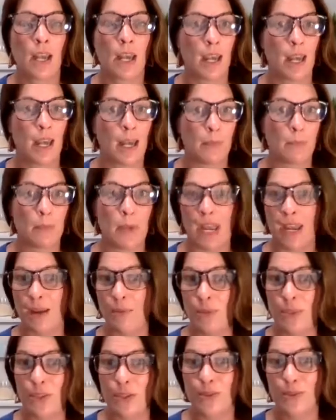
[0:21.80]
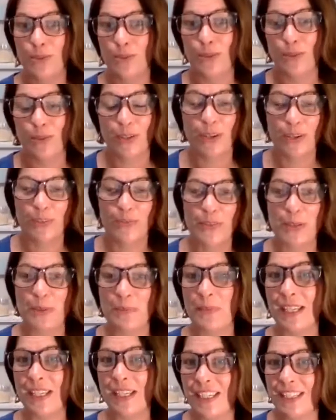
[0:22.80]
M2 sort of to
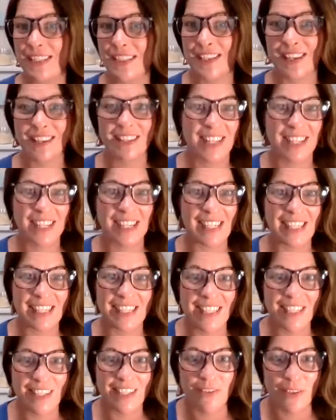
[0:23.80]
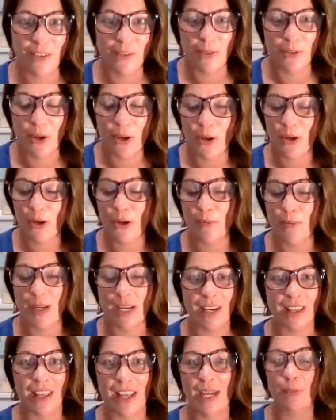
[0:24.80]
me sounds like ET phone home,
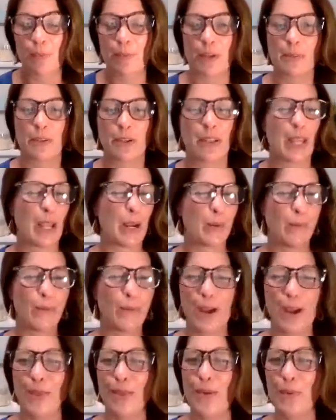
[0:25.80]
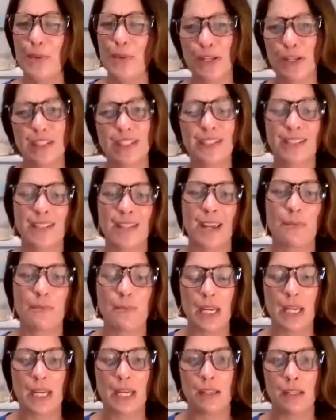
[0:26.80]
and a lot of people are like, what in the world does that
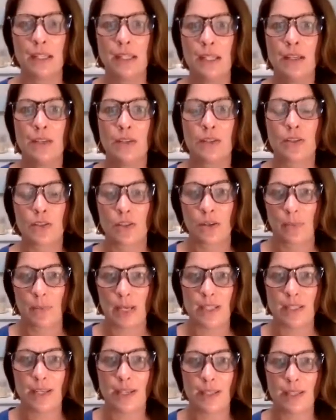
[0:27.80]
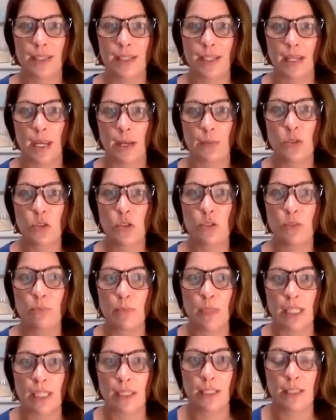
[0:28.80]
mean? So basically an M2
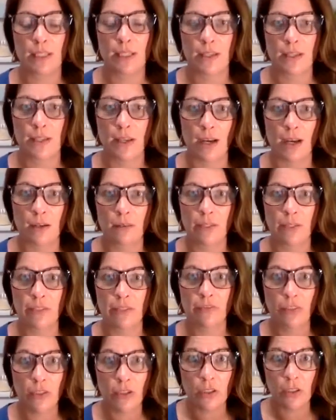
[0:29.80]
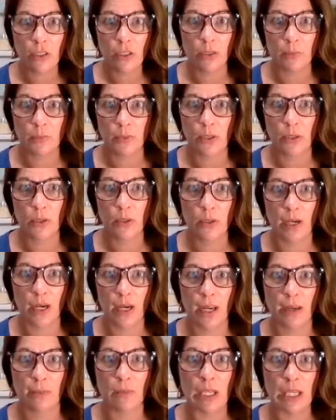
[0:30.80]
meeting is our referral
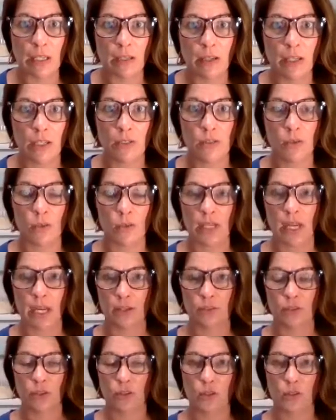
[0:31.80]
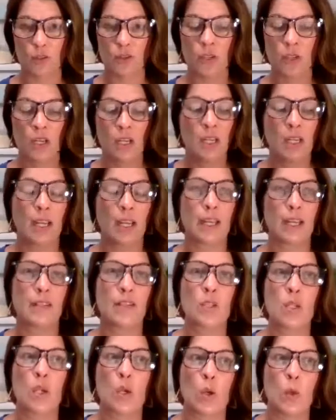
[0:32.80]
program here at Soul Naturals.
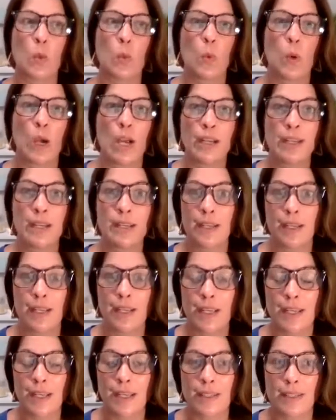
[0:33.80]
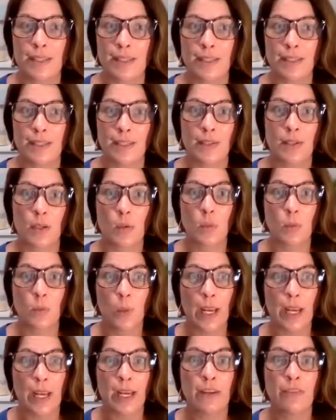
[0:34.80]
And so what it is it's a
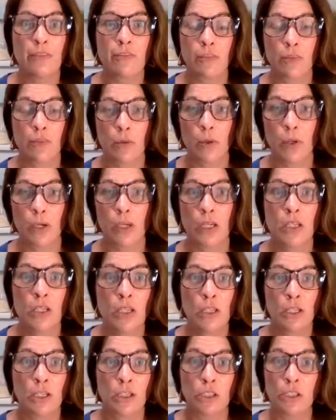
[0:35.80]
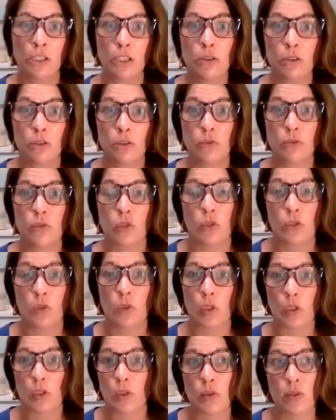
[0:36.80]
way for you
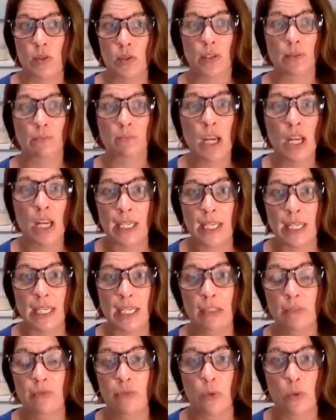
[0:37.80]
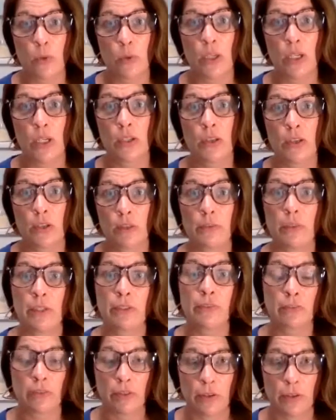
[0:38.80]
to earn some money for the
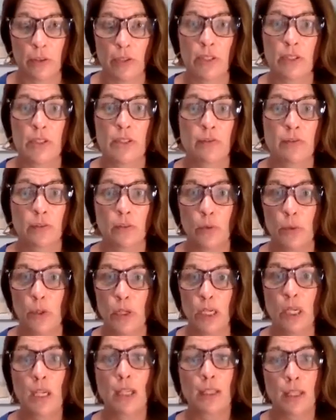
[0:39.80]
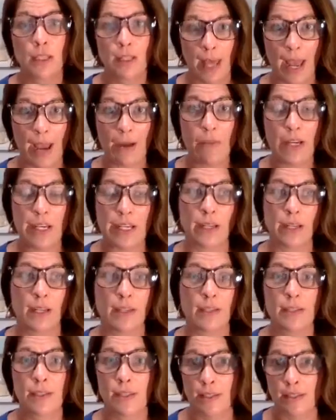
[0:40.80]
referrals, for allowing
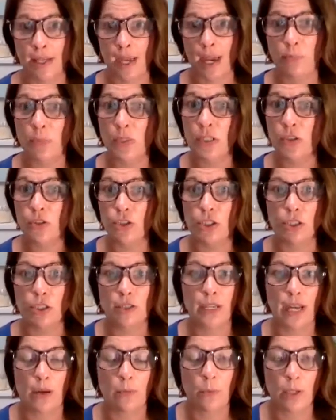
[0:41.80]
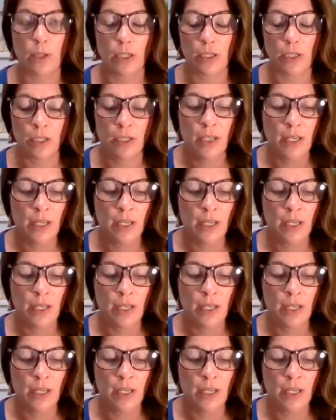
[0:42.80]
us to tap into your network.